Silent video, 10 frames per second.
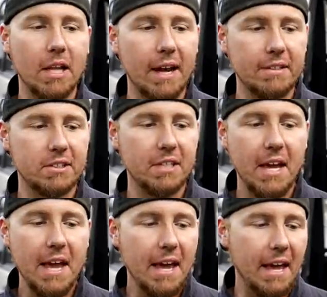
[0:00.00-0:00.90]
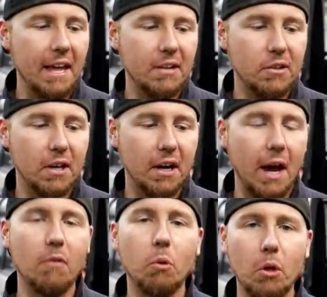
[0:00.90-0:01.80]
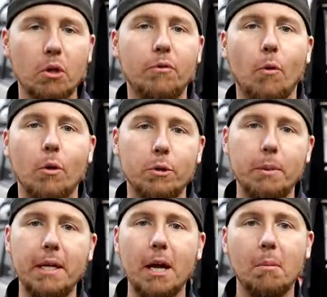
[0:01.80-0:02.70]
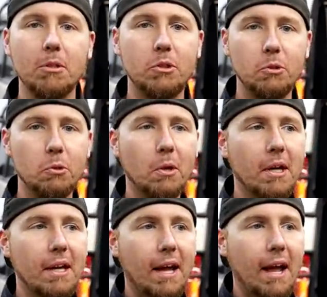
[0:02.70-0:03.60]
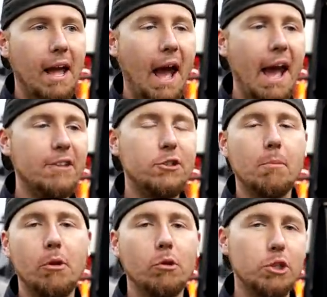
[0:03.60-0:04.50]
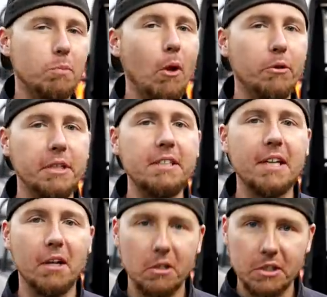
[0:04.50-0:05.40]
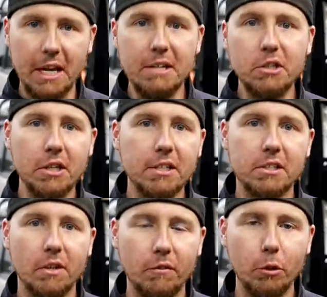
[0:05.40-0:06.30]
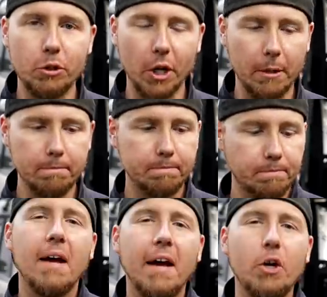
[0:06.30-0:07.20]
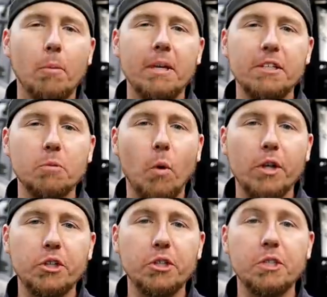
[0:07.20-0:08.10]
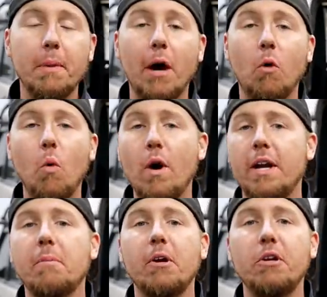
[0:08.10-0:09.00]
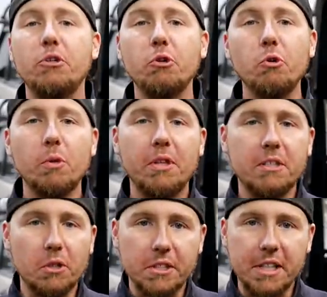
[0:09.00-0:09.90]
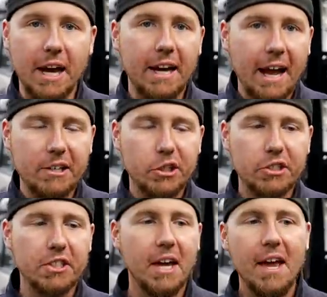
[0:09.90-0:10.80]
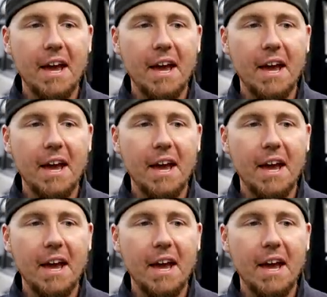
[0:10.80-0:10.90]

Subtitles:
lights, and I really look forward to being able to add some of those smaller details into this in the future. I know I'm gonna get some questions about what I'm gonna do with these little side hatches.